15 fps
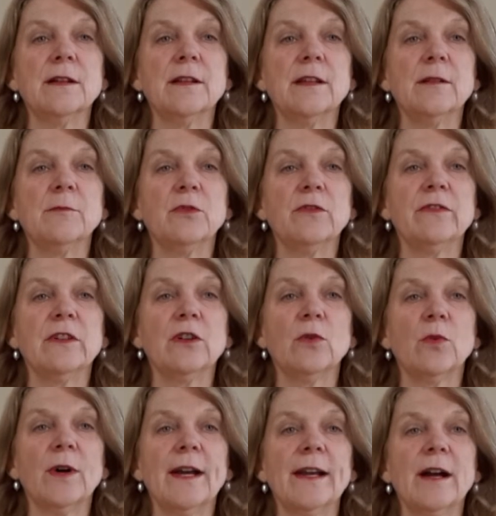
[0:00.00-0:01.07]
Then moving your
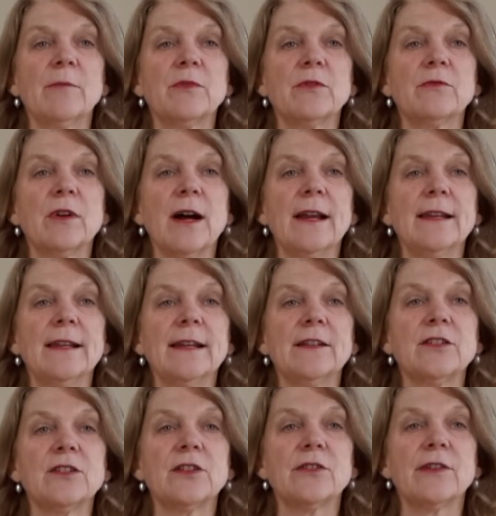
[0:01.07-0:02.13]
way up the right
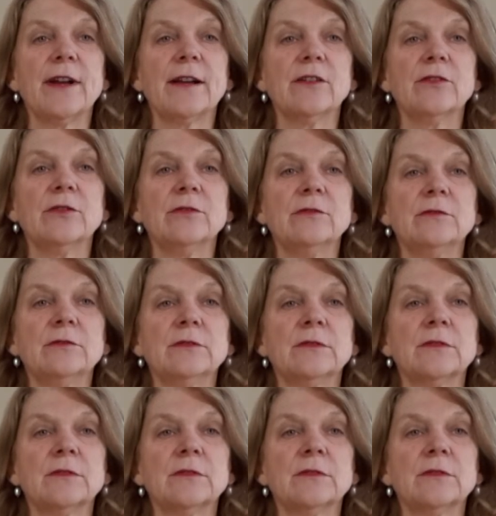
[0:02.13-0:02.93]
leg to your ankle,